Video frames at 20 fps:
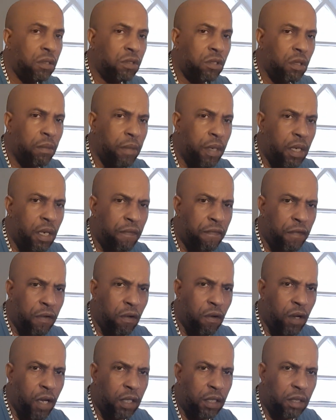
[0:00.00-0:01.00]
So man have to
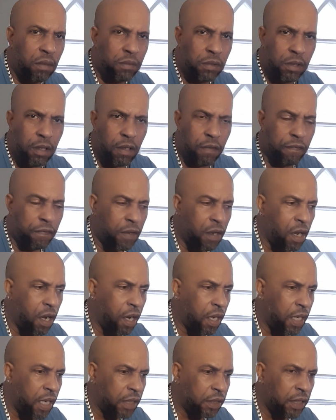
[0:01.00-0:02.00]
go get himself
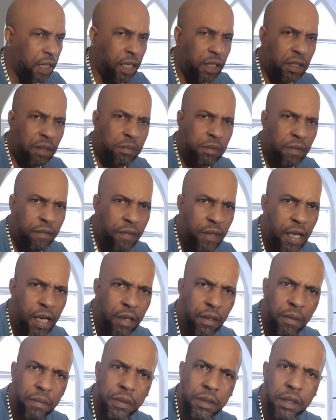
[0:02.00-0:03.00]
organized and get himself lined
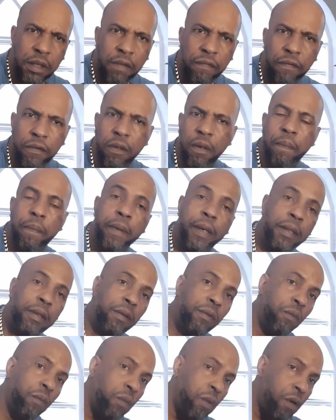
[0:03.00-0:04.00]
up still to go upon
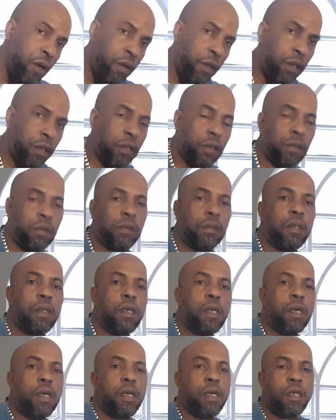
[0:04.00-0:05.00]
the work.
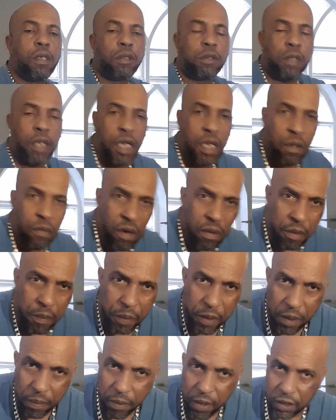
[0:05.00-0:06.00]
So anyway, my
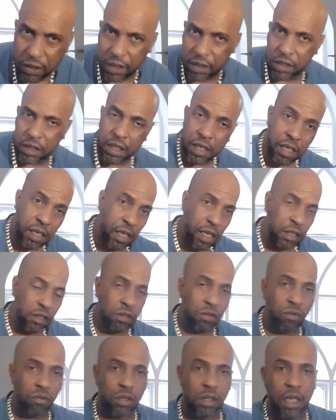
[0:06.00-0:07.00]
people, as I say, as
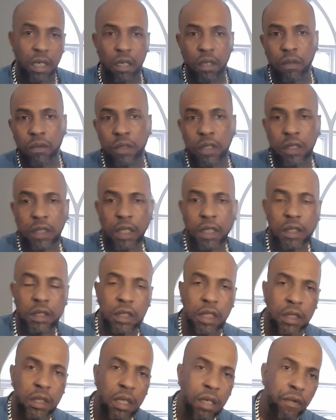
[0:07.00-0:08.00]
usual, you know the things
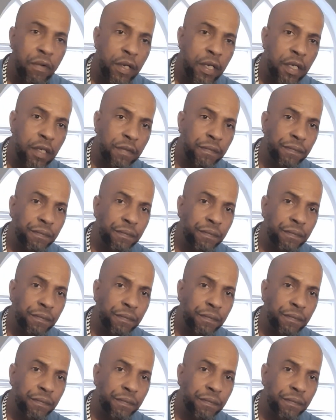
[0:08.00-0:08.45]
set already.